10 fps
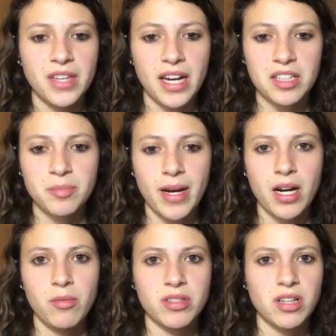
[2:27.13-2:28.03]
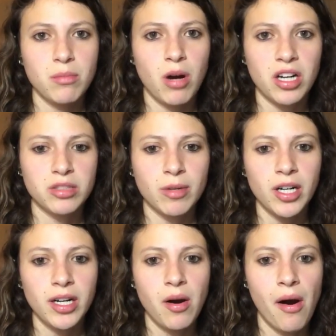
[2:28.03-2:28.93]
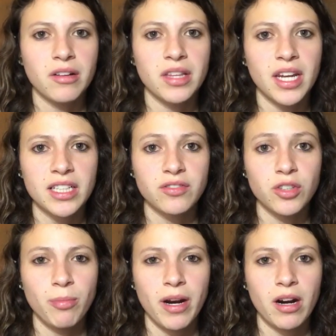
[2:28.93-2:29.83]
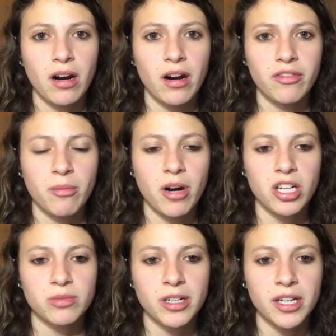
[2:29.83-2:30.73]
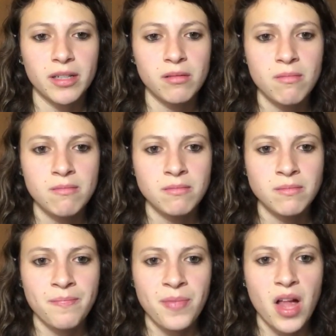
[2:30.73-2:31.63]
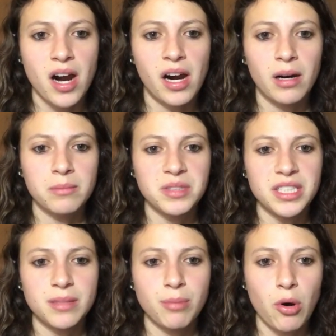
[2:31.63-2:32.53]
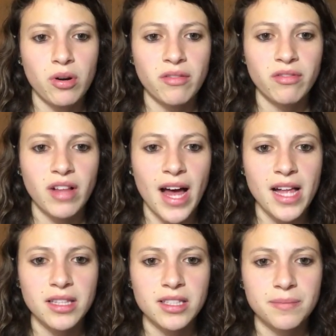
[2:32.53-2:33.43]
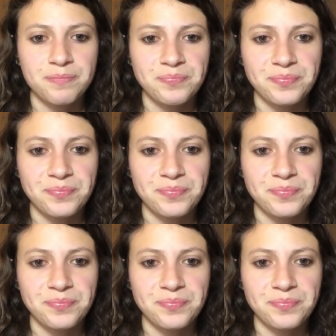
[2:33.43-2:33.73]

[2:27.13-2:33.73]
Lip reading: The next pair was on Poshmark. The next few pair are from Poshmark. These Bowden flats,